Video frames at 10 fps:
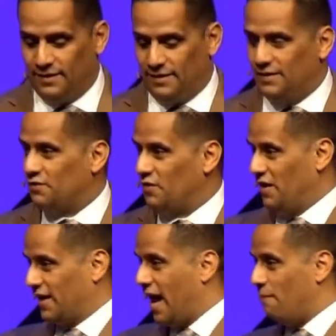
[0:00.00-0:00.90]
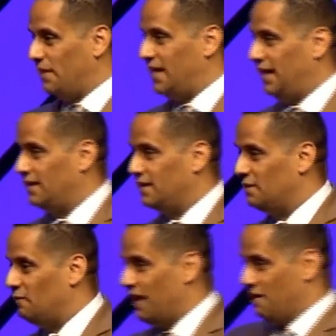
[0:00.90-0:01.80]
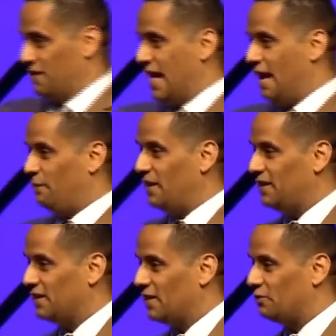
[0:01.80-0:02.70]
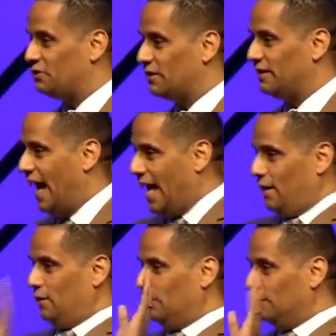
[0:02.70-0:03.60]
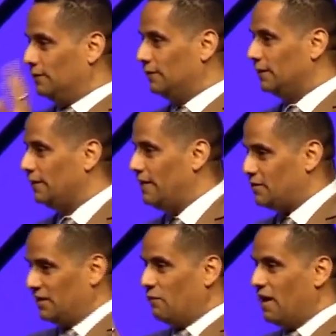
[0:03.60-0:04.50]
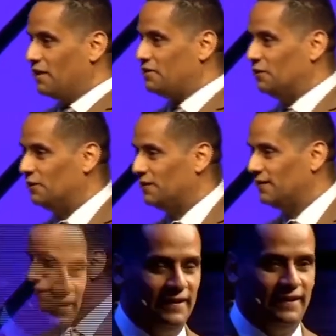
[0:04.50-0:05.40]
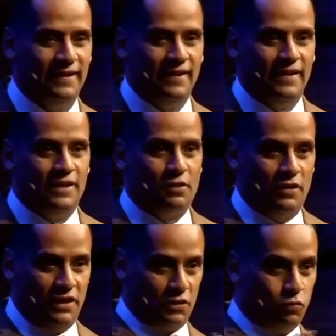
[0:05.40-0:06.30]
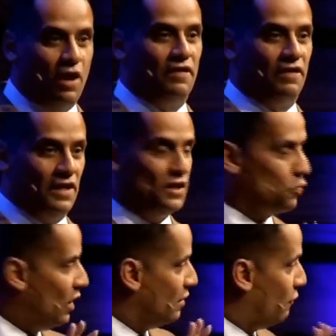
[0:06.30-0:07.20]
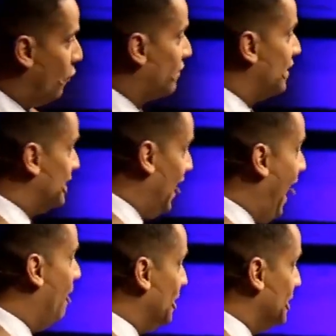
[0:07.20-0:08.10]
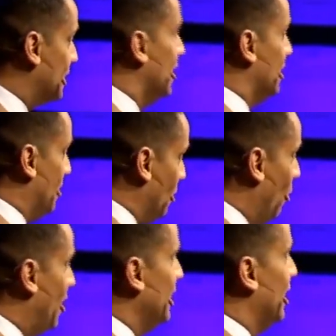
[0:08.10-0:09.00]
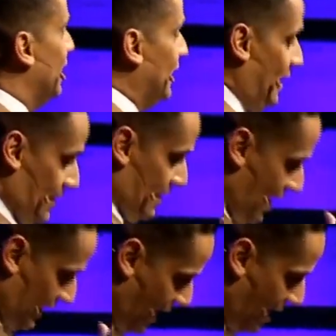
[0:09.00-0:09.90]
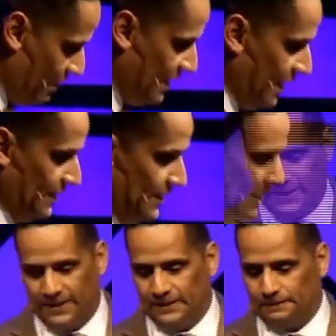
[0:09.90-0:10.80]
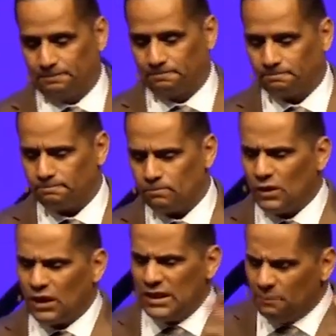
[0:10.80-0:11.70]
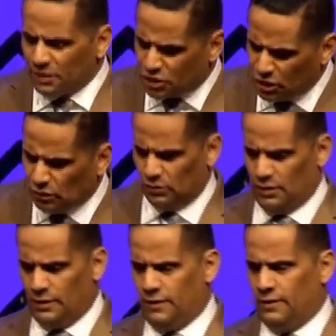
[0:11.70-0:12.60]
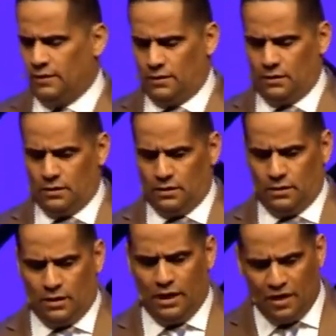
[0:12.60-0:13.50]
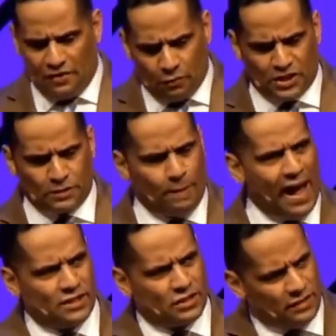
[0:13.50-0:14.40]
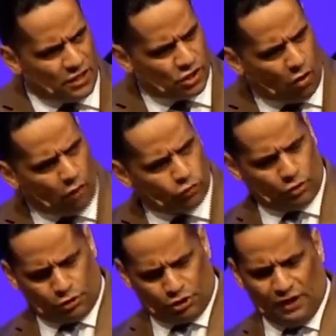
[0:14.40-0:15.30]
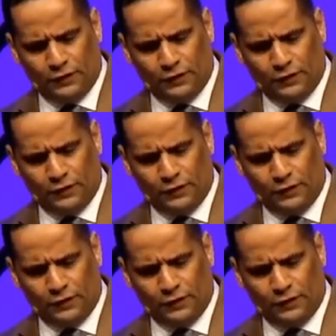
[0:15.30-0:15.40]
So they accommodate whatever's happening in the culture. That's what they want to do. So this is one of the things, one of the four things that happens. Number one, accommodate. Number two, another response to this cultural shift